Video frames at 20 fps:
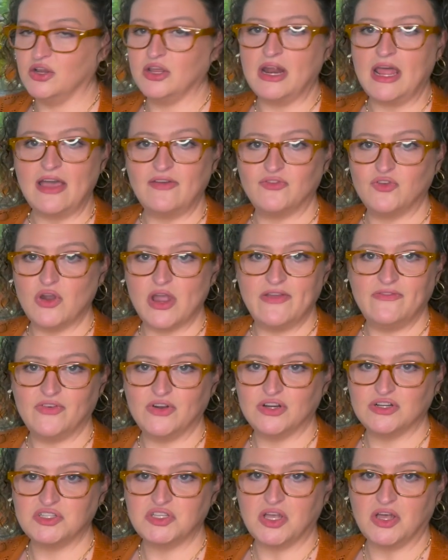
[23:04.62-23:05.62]
going to have gray
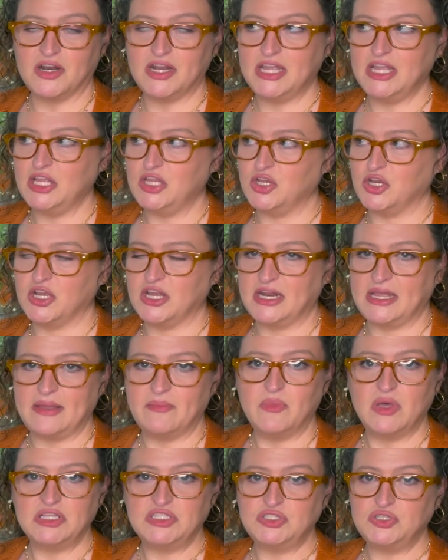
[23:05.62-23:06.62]
furs on it and you're going to
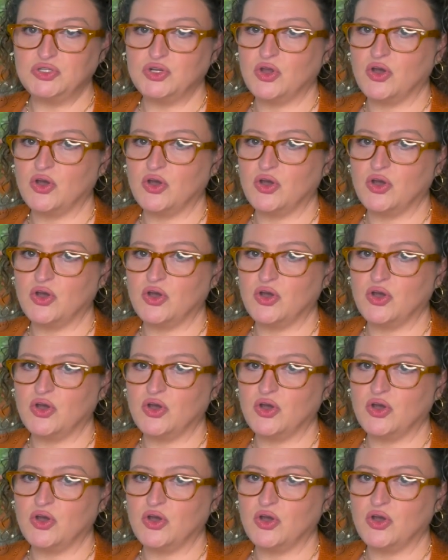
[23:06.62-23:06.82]
get mustard